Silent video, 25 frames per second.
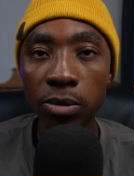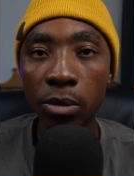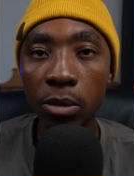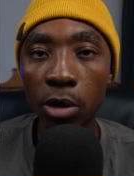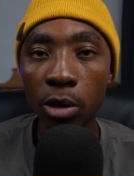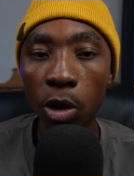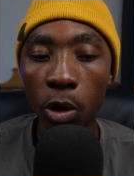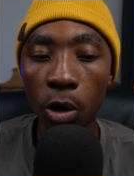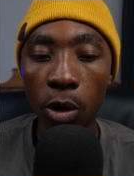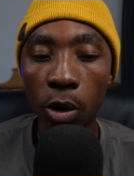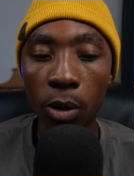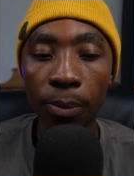
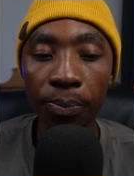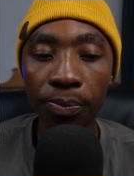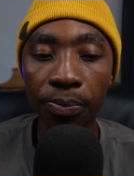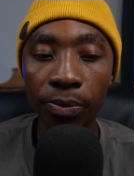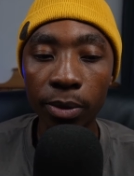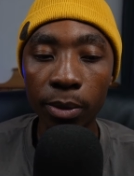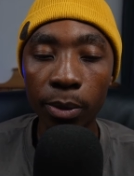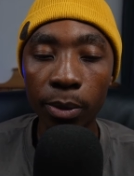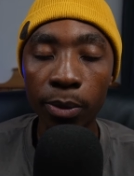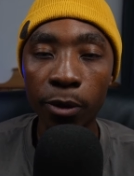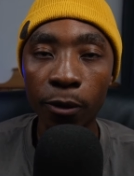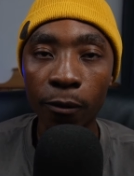or
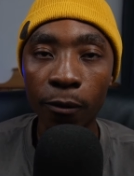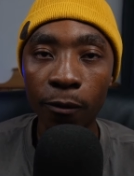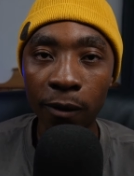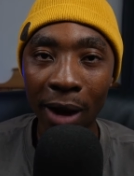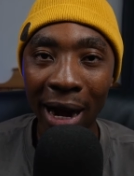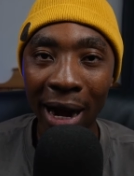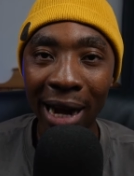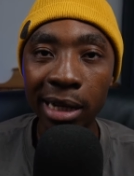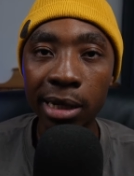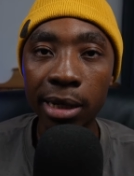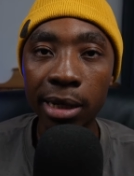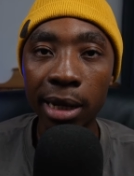
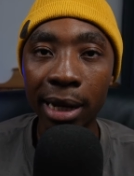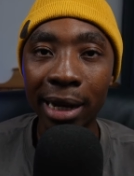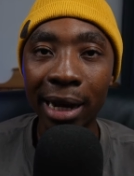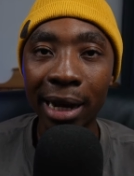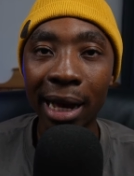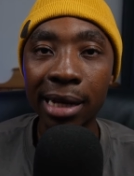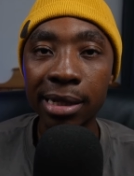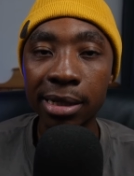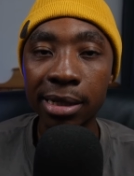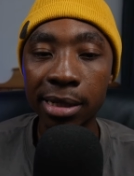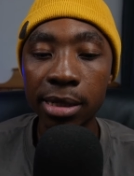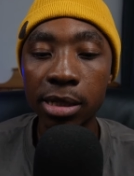provide an
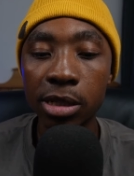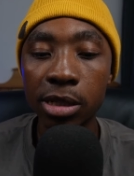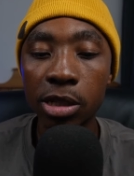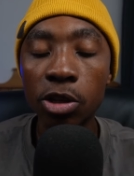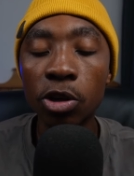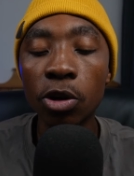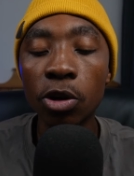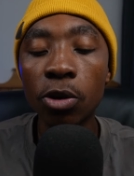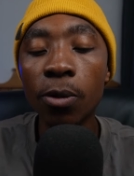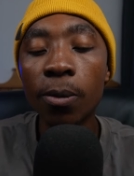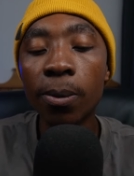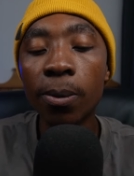assist,
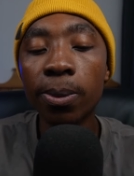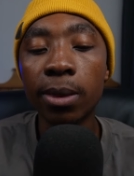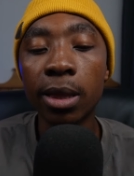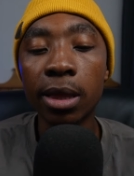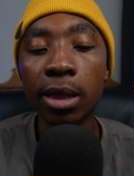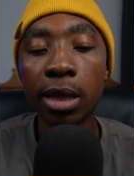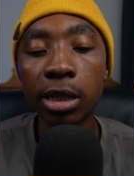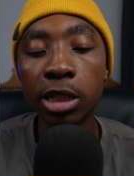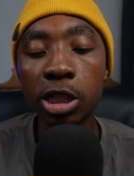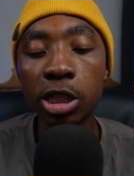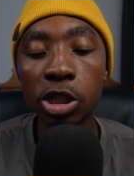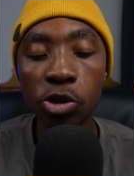the
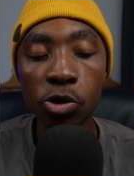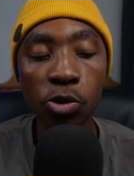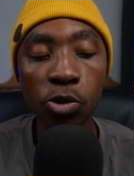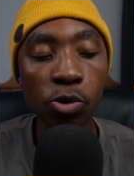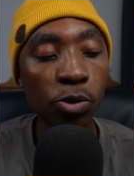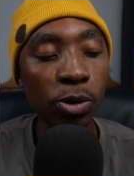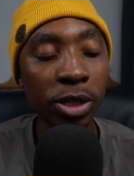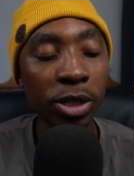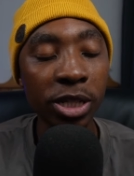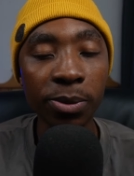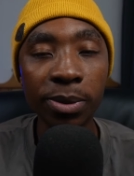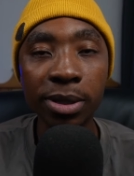danger zone
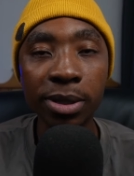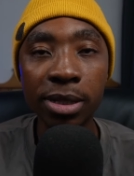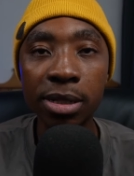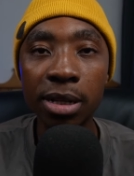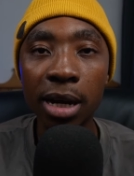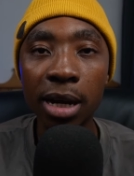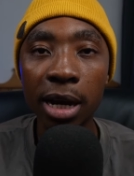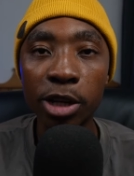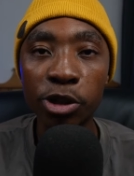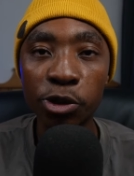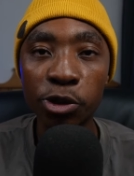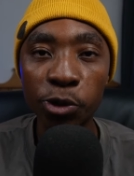we
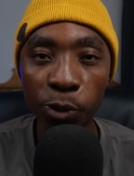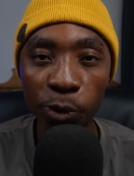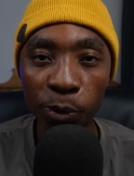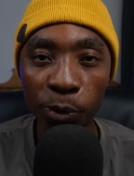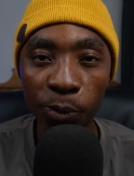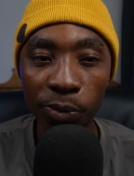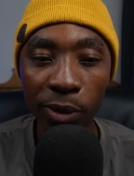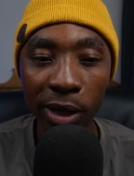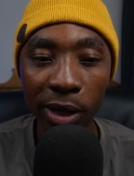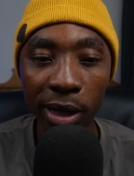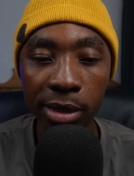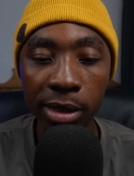say too.
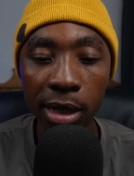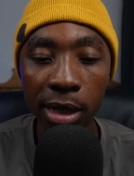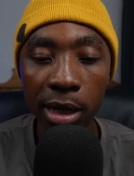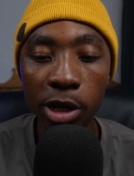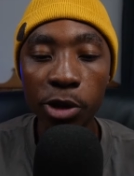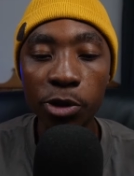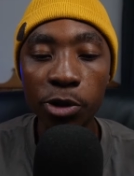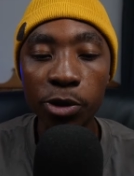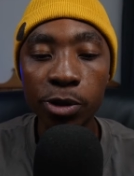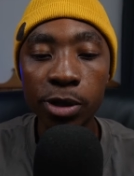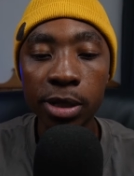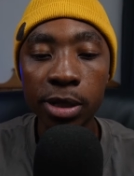It's either
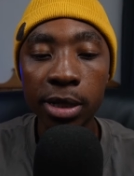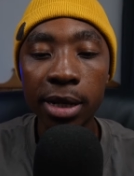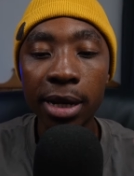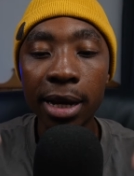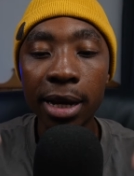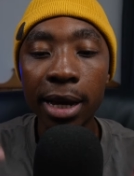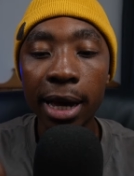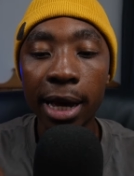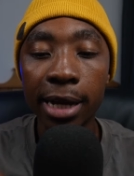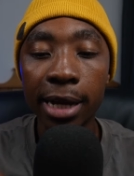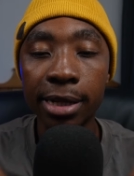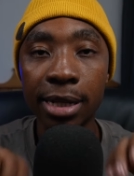you use it
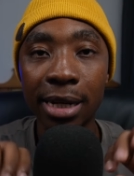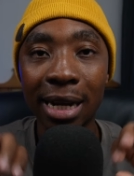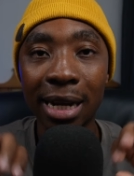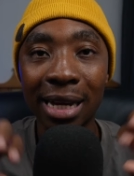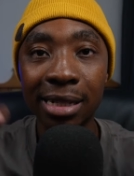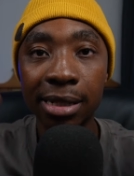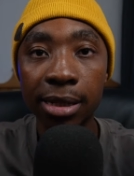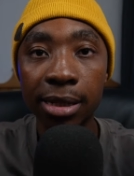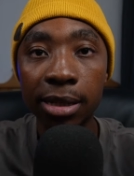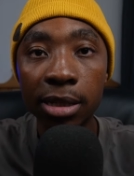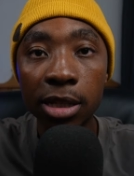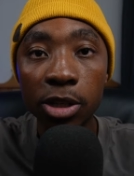as an
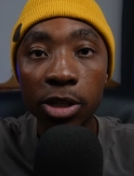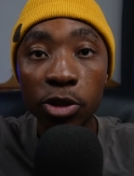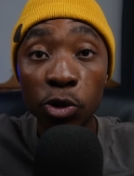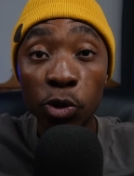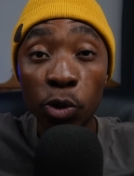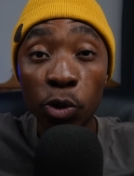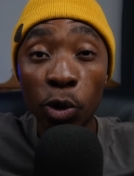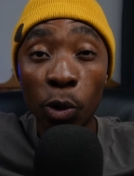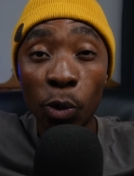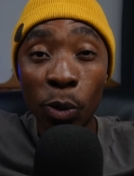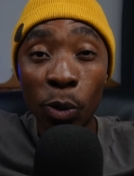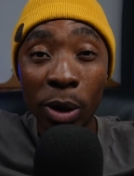assist
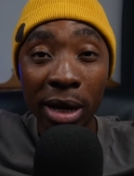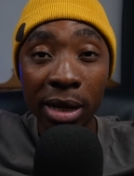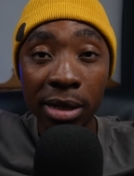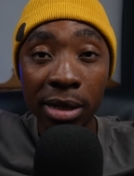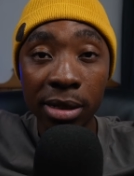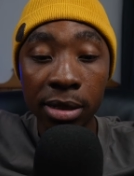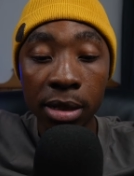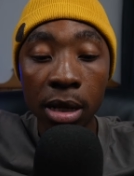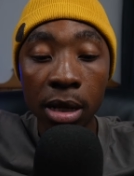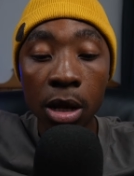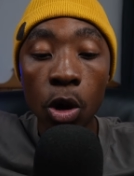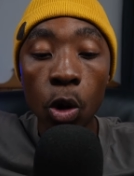to your
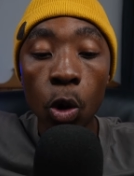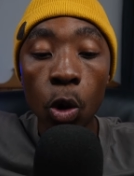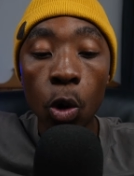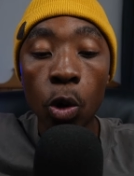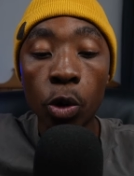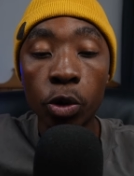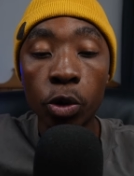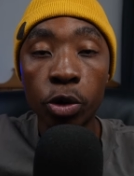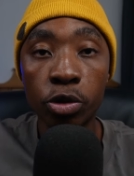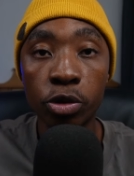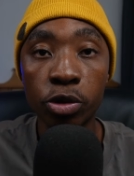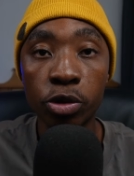wingers,
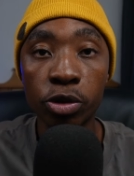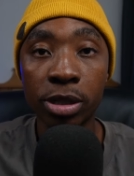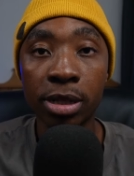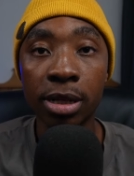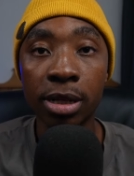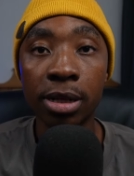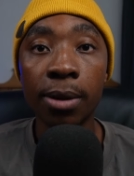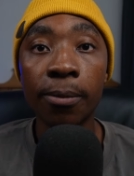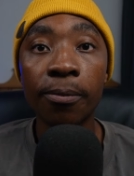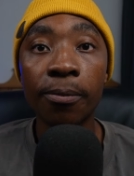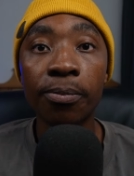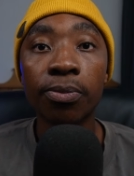or you use
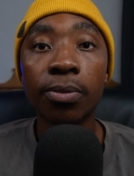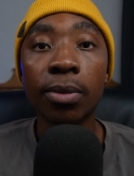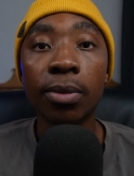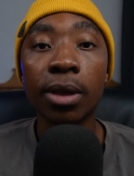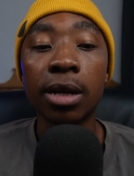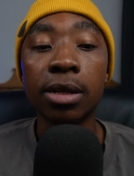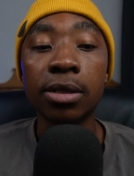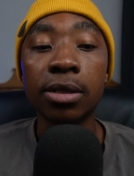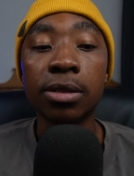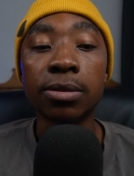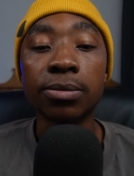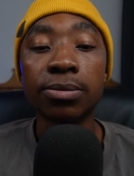it
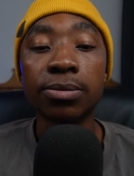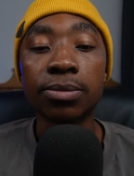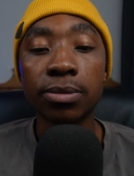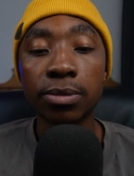as